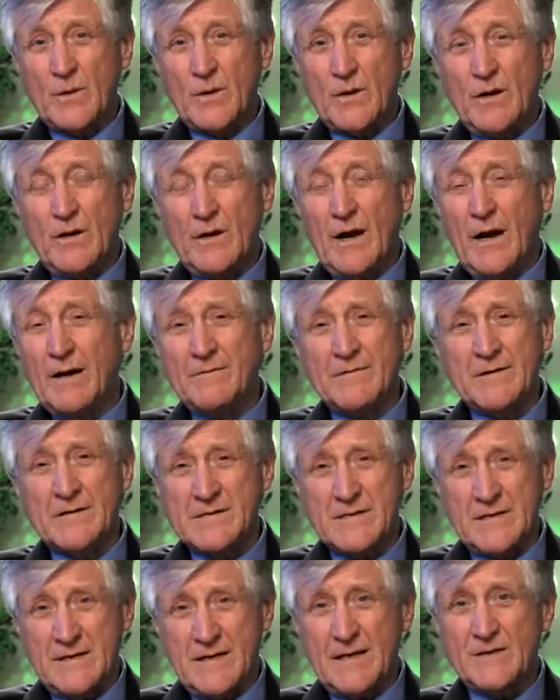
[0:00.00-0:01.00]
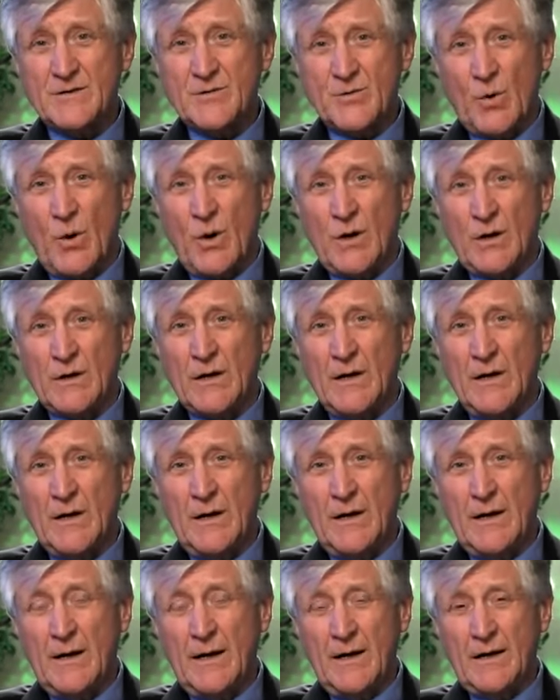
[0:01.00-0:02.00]
Now, obviously that's wrong,
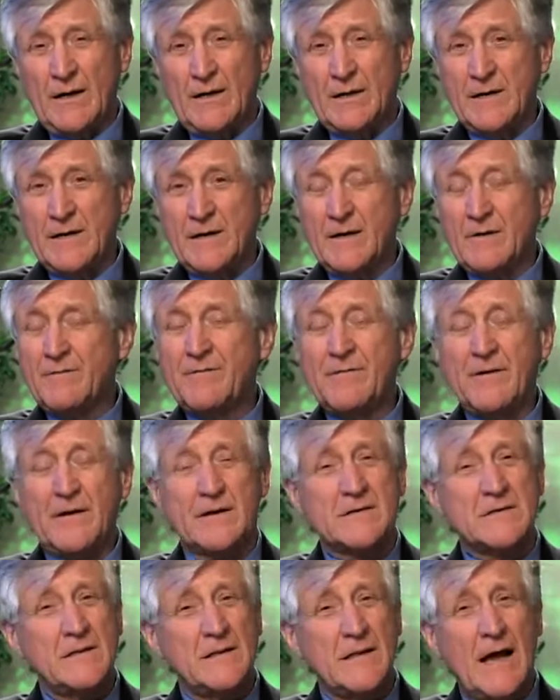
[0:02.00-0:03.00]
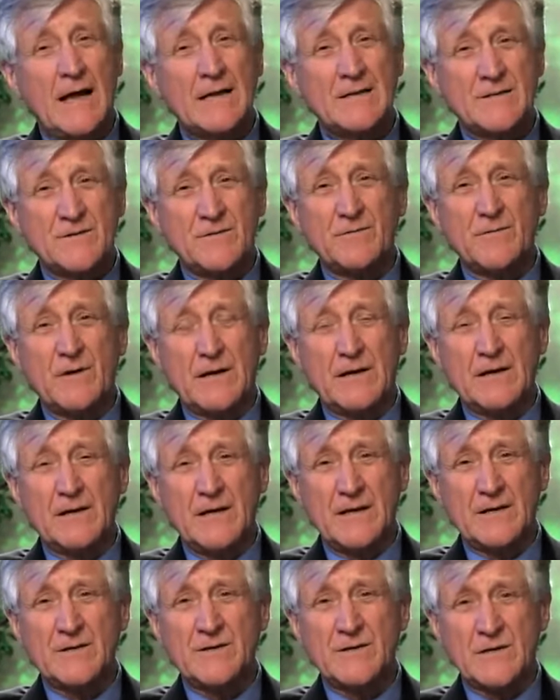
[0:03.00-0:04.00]
and it affects lots of
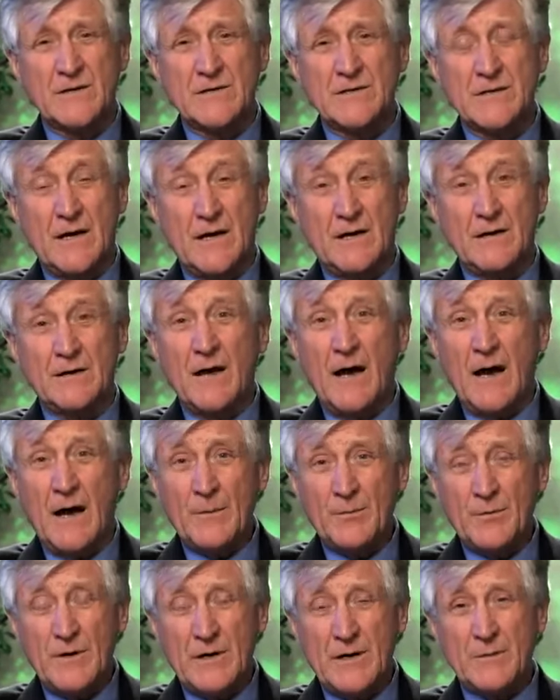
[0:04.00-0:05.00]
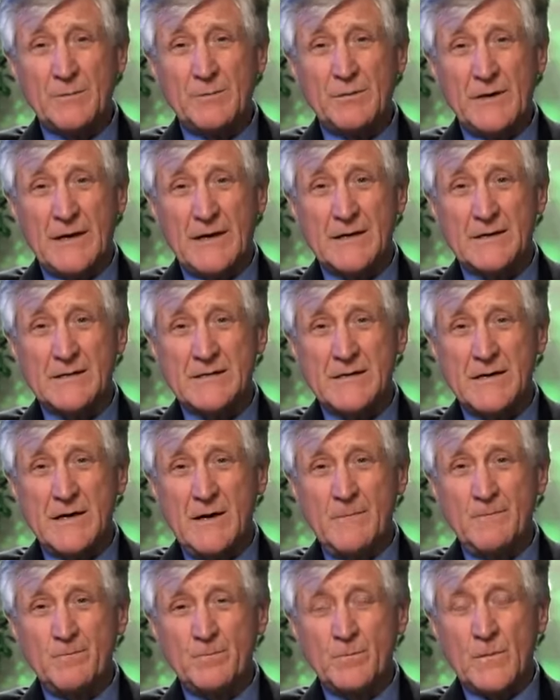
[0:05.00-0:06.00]
regulations on operating plants,
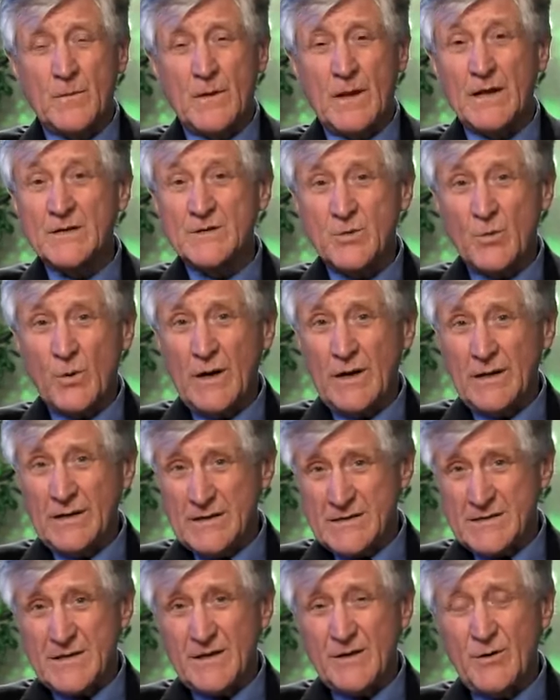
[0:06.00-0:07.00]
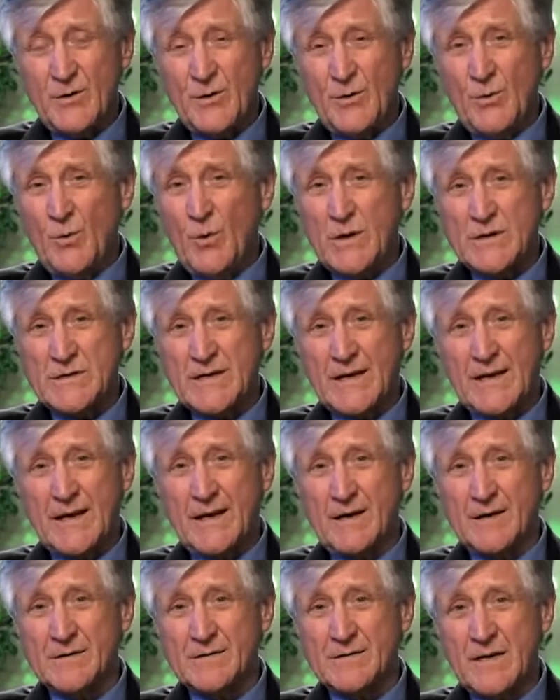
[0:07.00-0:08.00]
as well as the new
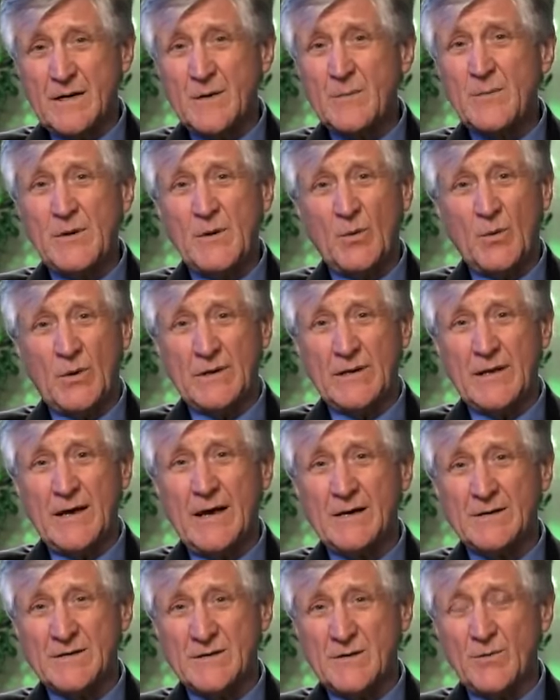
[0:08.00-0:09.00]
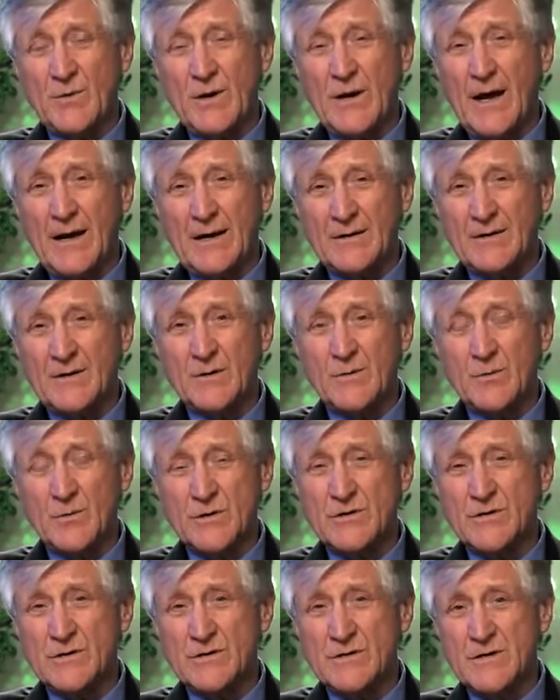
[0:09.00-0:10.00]
Westinghouse AP1000 reactor,
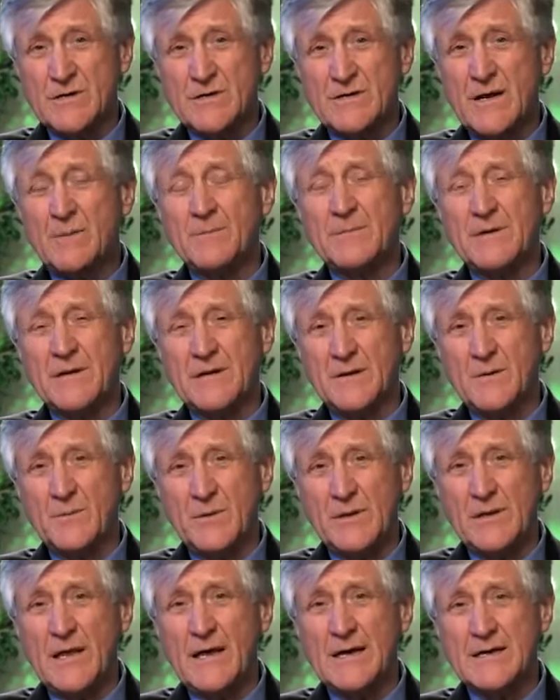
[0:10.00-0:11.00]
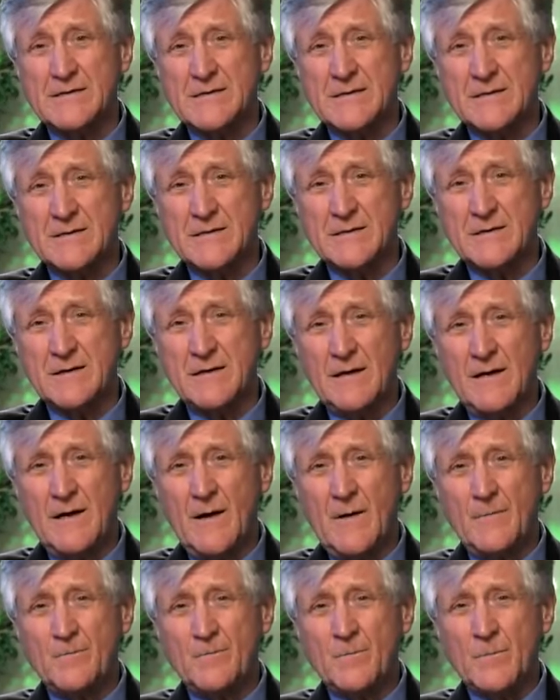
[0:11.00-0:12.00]
which is attempting to be licensed.
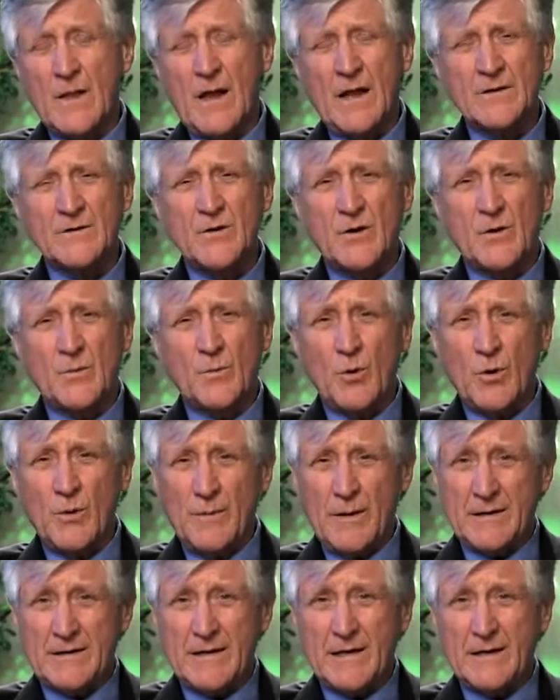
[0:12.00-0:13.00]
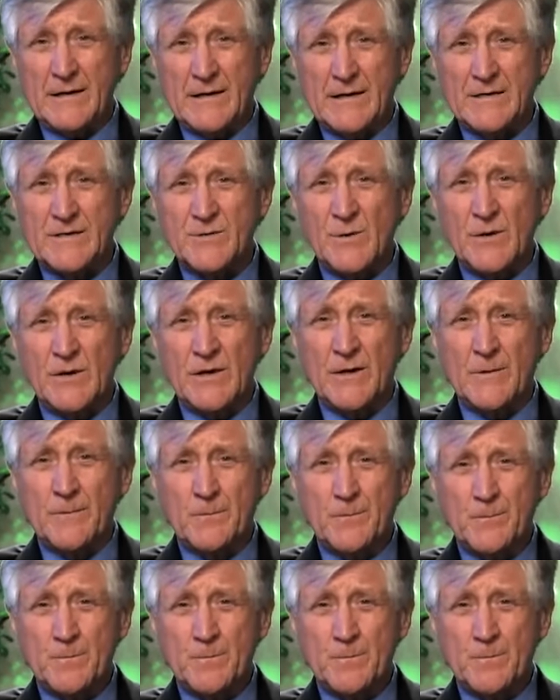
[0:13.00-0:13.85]
I'll talk more about that next week.